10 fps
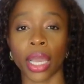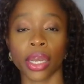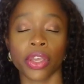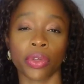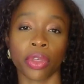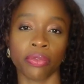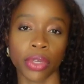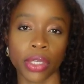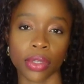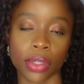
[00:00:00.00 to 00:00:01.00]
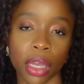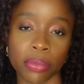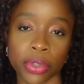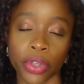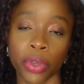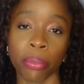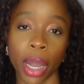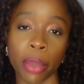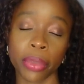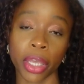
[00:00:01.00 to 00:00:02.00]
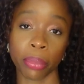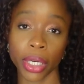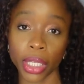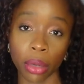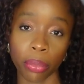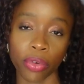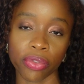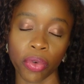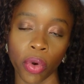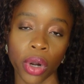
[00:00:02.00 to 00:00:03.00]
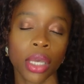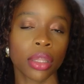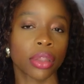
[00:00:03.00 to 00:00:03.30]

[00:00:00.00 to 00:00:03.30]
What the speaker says: any other visa types that you might be applicable for,